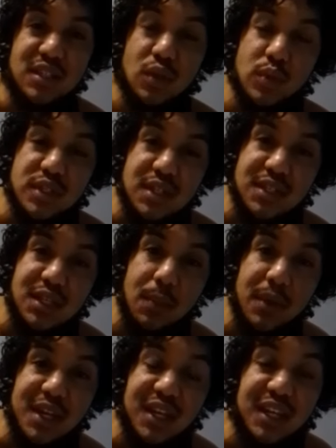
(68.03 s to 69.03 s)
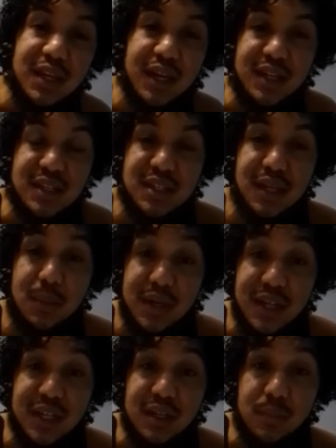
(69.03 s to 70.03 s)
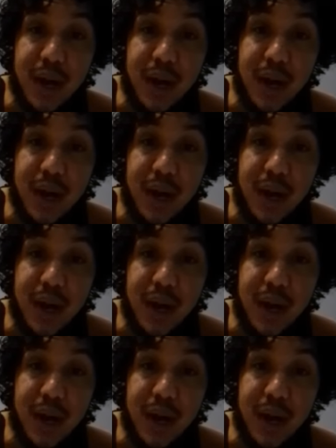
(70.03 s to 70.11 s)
she was intimidated intimidated